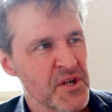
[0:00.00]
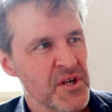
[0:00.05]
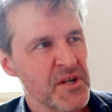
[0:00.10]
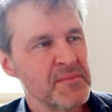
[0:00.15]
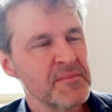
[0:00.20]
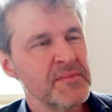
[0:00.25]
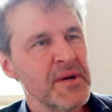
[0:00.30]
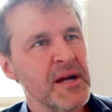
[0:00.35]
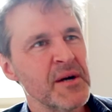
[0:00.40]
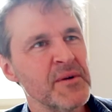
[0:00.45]

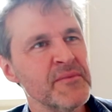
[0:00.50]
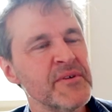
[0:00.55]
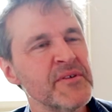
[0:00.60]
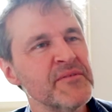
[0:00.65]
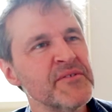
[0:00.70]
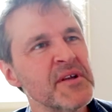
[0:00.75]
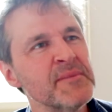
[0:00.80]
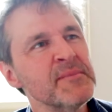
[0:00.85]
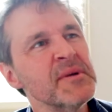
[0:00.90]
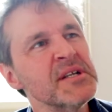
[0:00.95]
time, 1 hour and
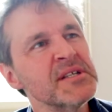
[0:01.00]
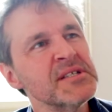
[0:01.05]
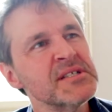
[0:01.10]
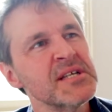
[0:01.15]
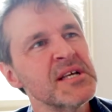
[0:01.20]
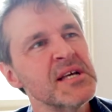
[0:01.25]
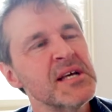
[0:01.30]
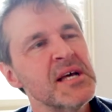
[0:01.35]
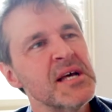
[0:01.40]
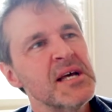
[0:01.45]
15 minutes,
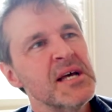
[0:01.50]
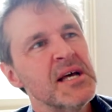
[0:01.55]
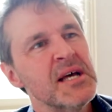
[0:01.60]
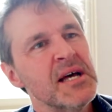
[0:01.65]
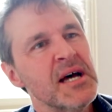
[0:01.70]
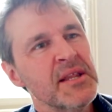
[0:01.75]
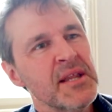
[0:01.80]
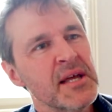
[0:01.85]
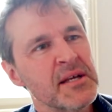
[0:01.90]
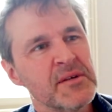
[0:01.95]

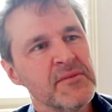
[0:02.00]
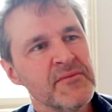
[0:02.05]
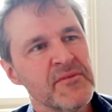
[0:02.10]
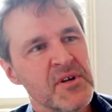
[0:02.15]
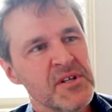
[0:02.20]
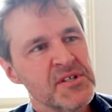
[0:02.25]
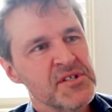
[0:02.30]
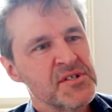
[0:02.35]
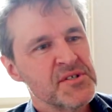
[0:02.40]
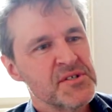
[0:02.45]
and that
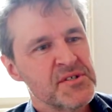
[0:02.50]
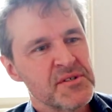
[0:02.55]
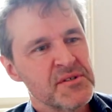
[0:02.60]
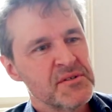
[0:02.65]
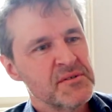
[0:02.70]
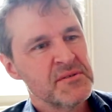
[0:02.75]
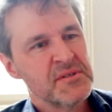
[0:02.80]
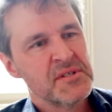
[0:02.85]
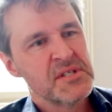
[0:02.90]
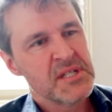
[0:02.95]
confines you
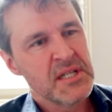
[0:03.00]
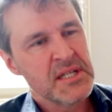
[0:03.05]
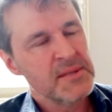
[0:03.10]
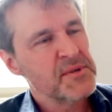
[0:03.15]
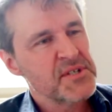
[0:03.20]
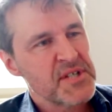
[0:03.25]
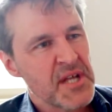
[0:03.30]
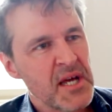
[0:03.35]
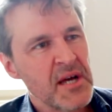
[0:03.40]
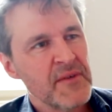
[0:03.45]
to, there's a
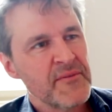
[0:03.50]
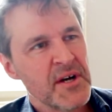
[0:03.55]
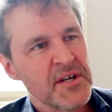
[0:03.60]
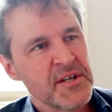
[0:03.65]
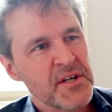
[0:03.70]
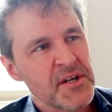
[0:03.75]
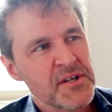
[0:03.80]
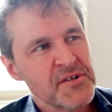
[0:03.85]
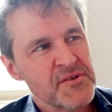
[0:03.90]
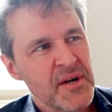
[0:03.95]
limit to how far
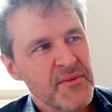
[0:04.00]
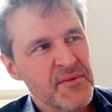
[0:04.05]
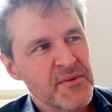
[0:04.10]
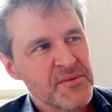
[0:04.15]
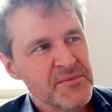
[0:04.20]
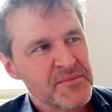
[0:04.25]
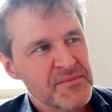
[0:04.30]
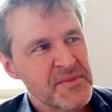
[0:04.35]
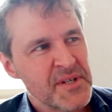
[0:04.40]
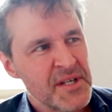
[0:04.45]
you can travel.